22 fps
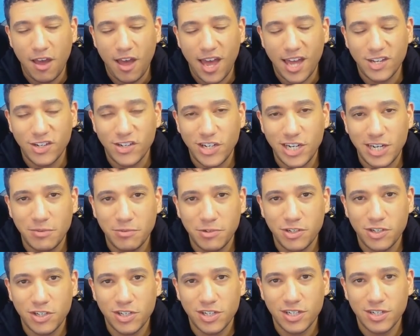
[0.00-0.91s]
and she
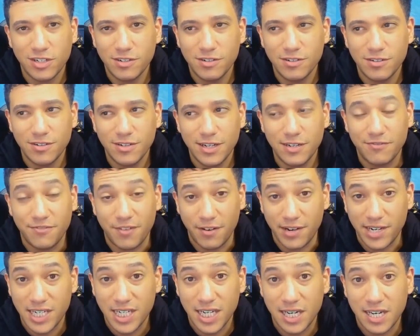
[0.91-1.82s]
was
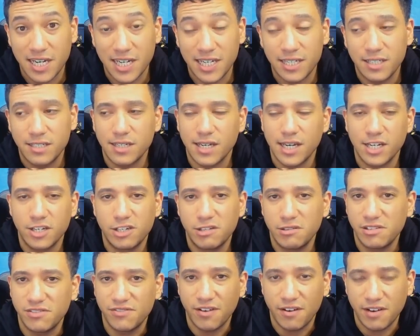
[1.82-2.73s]
very tired, and
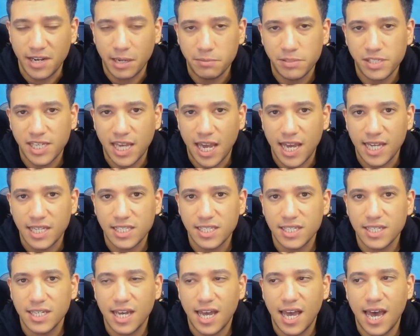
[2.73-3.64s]
she was very upset,